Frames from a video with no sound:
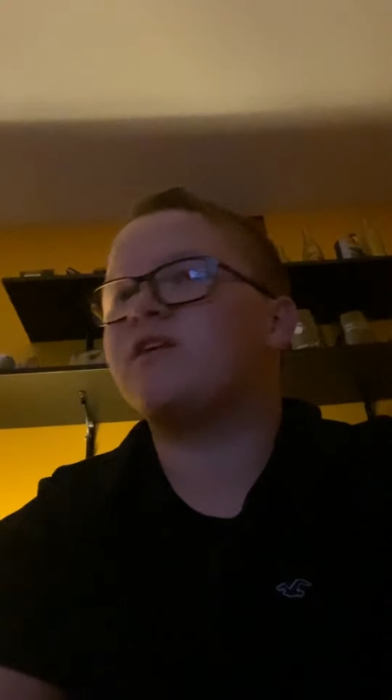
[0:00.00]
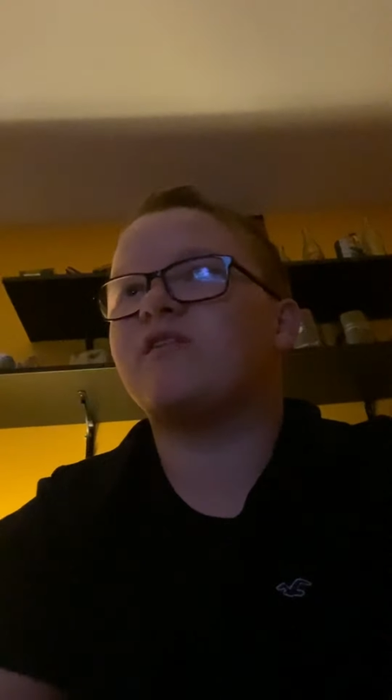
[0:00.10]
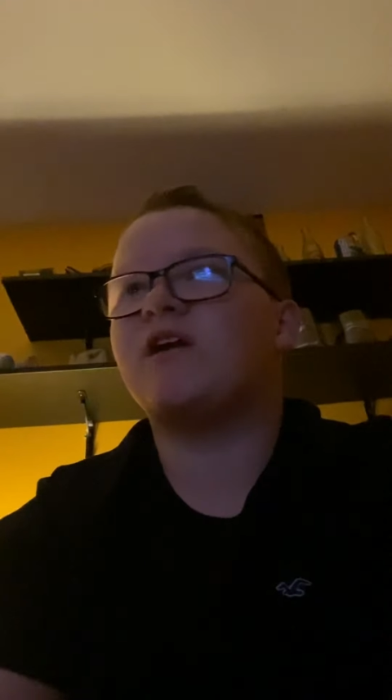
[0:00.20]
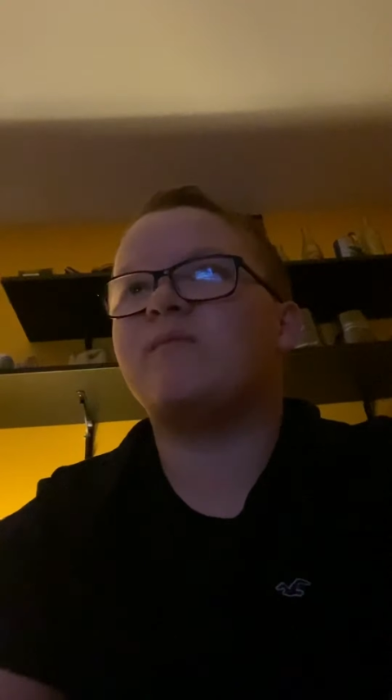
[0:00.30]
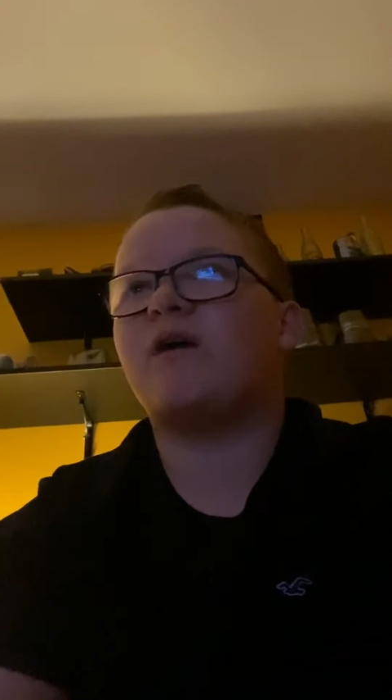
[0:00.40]

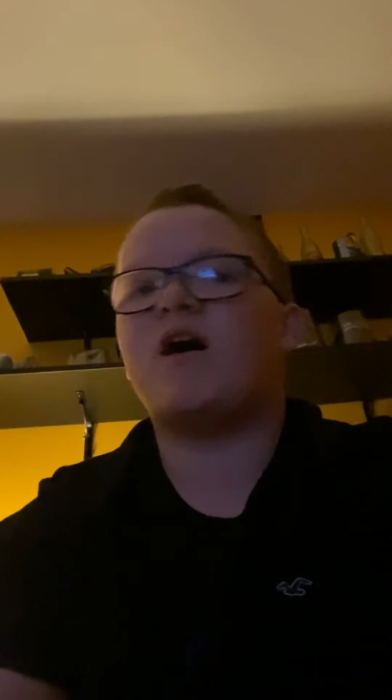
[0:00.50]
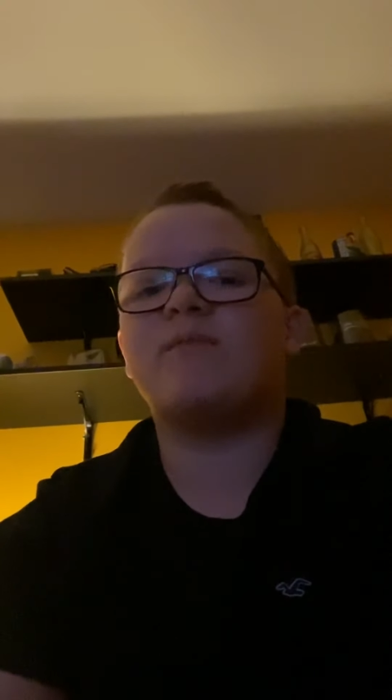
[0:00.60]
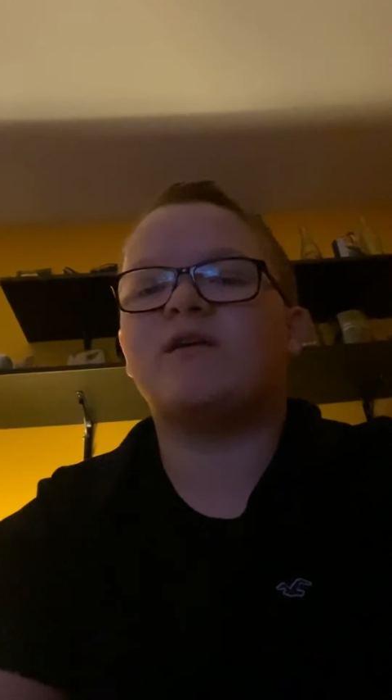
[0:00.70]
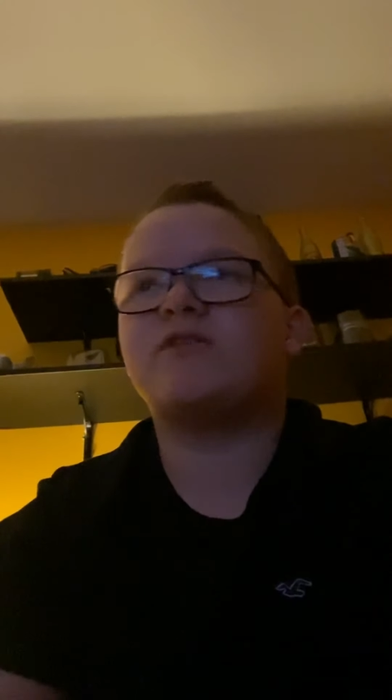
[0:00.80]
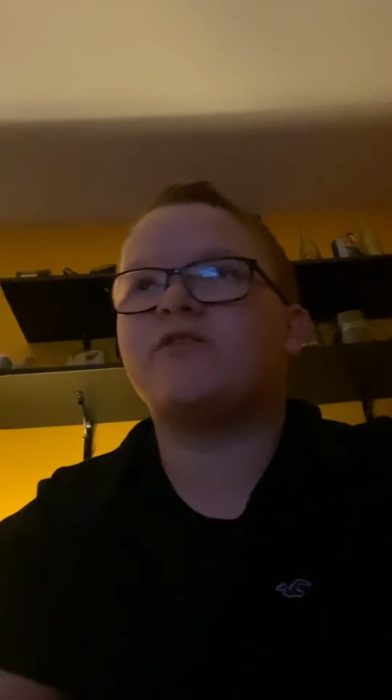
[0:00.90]
State,
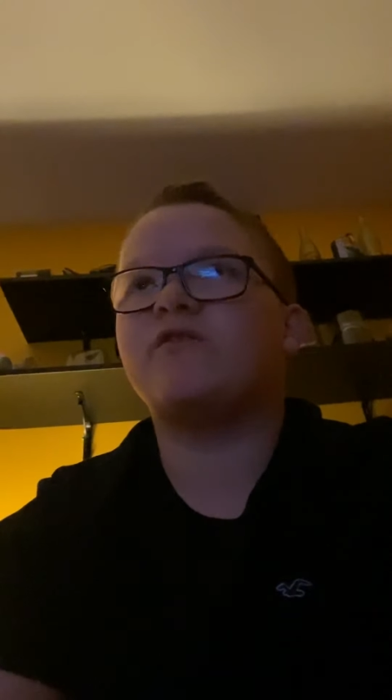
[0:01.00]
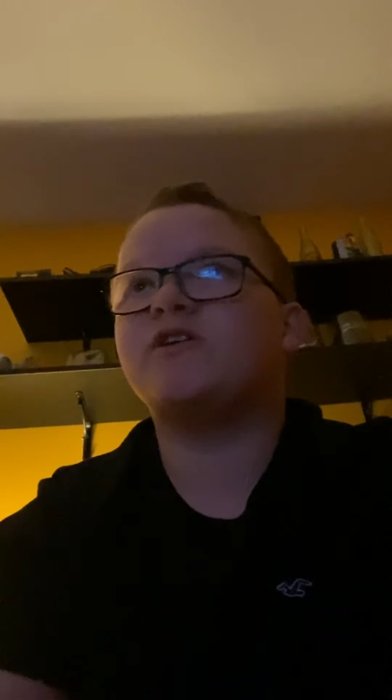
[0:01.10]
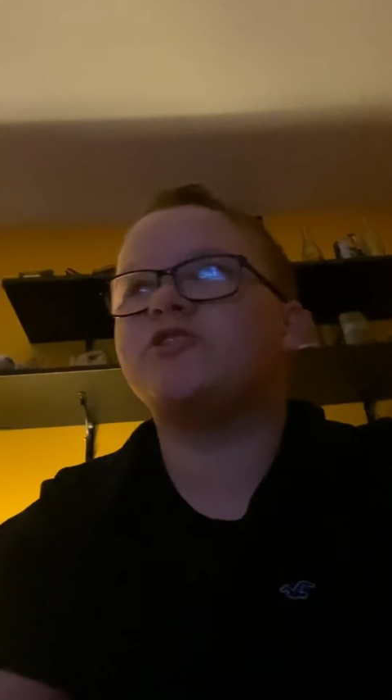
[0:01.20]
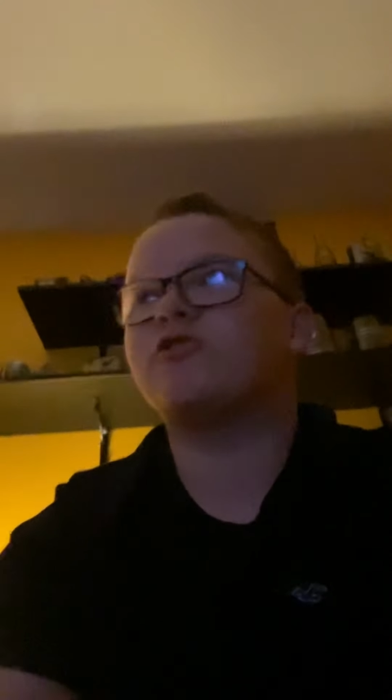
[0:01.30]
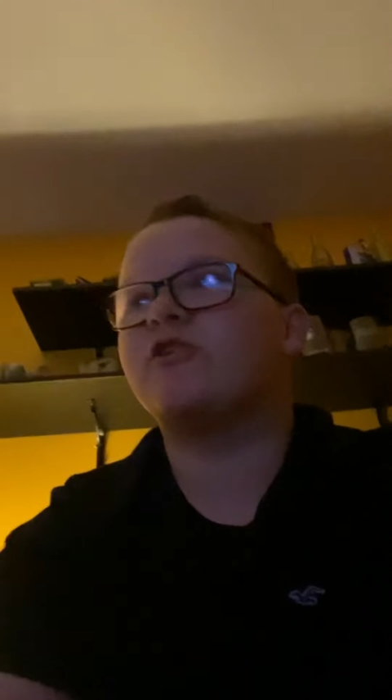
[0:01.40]
bombed it until
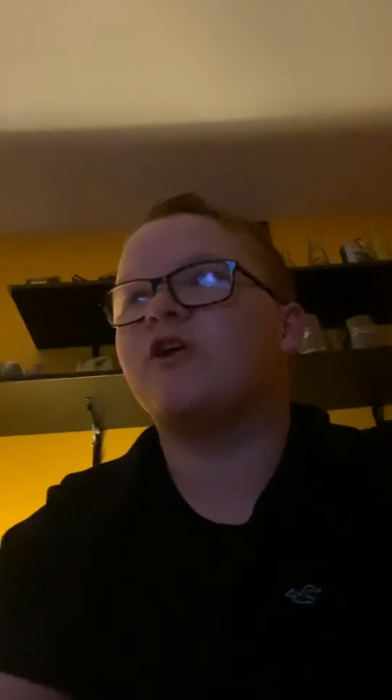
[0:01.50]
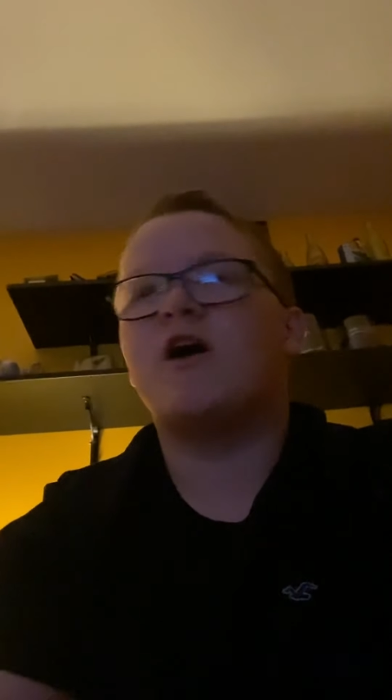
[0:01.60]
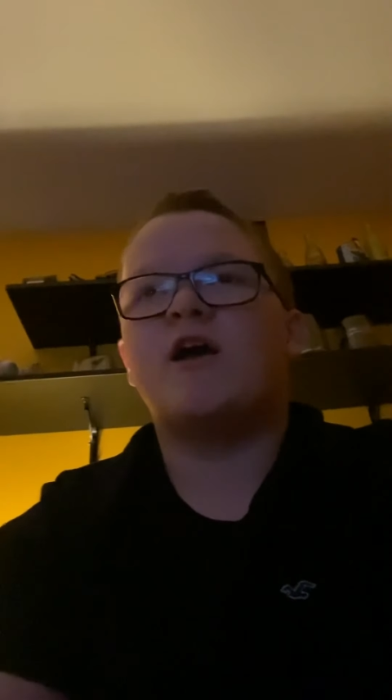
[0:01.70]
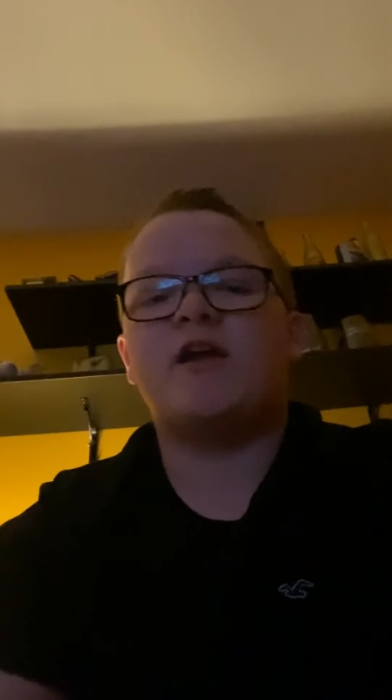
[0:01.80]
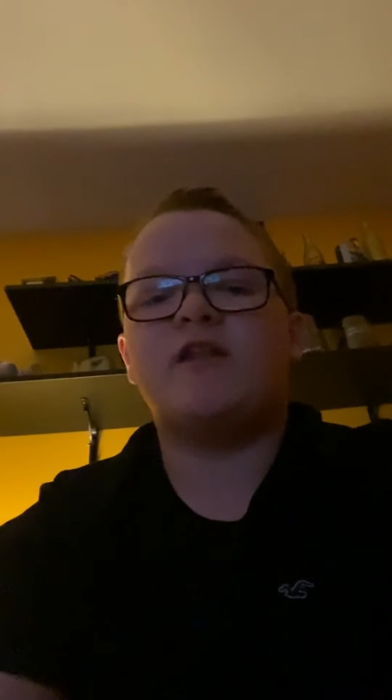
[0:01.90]
this year.
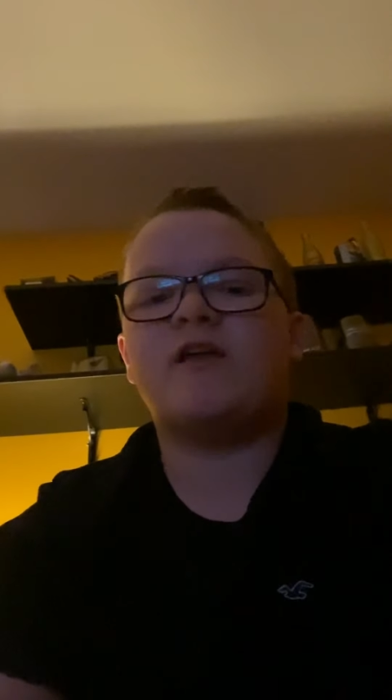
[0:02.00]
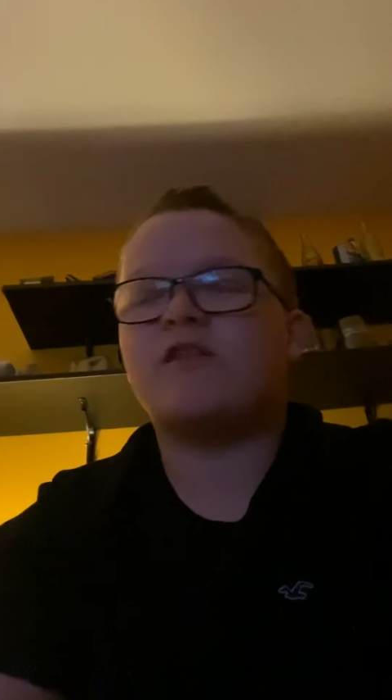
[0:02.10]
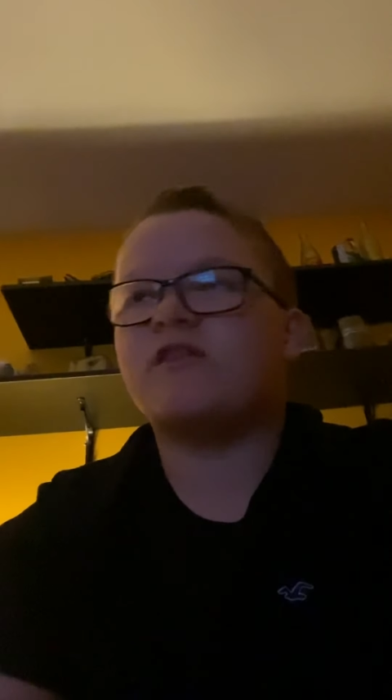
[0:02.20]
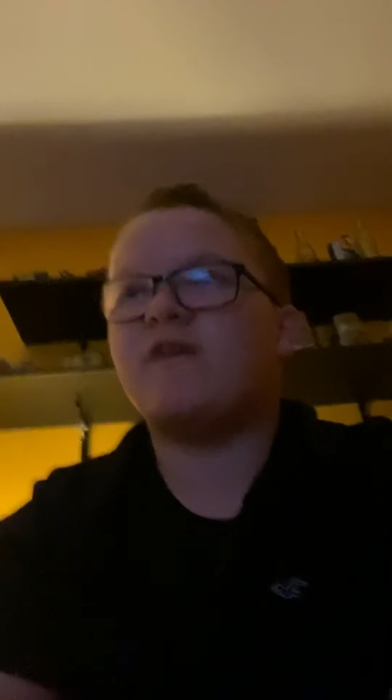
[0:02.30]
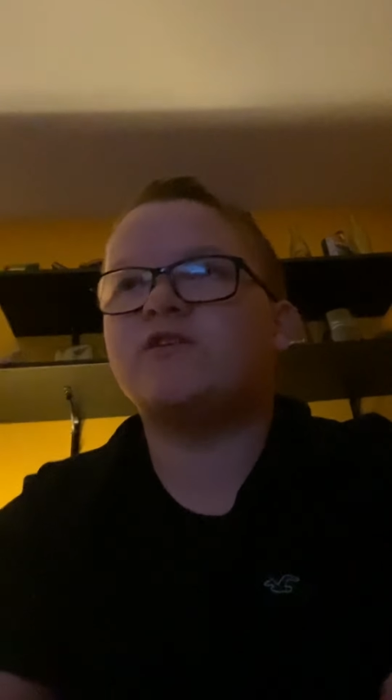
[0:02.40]
He's had
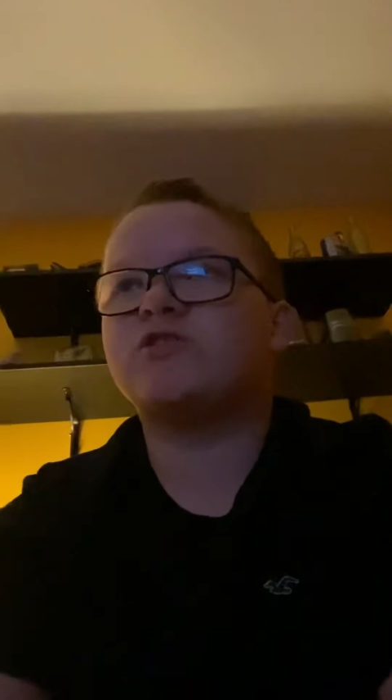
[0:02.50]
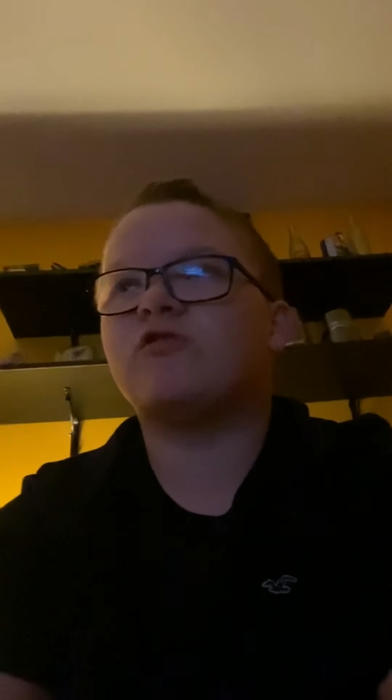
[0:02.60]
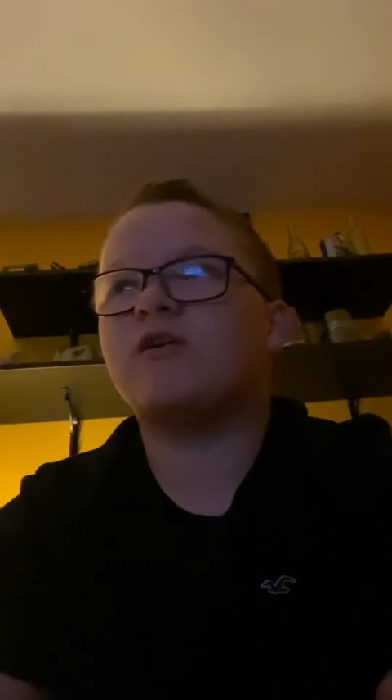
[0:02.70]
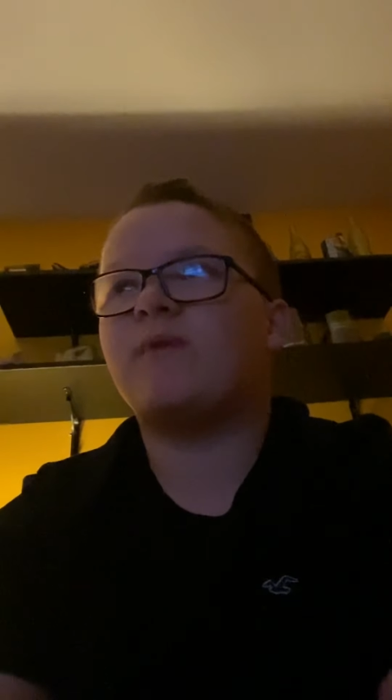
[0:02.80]
7 straight,